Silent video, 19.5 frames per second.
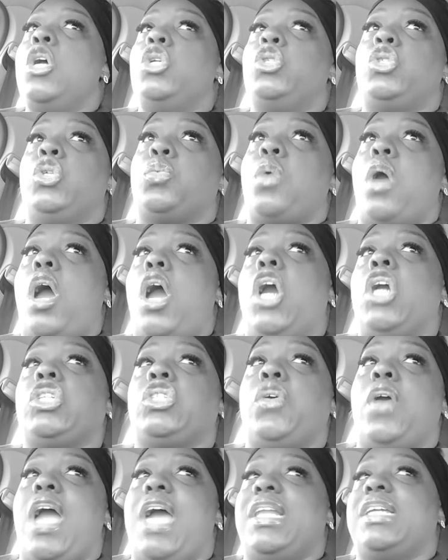Jerrod
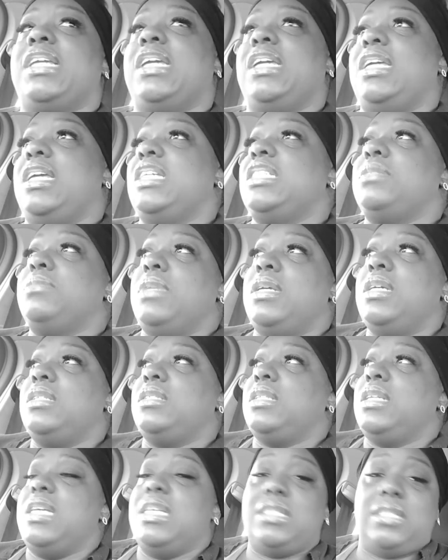trying to get his his,
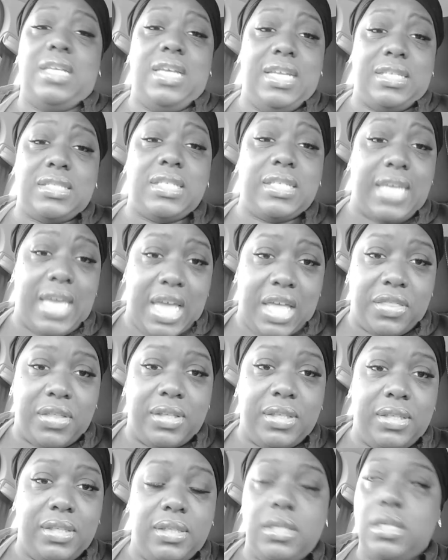his it together,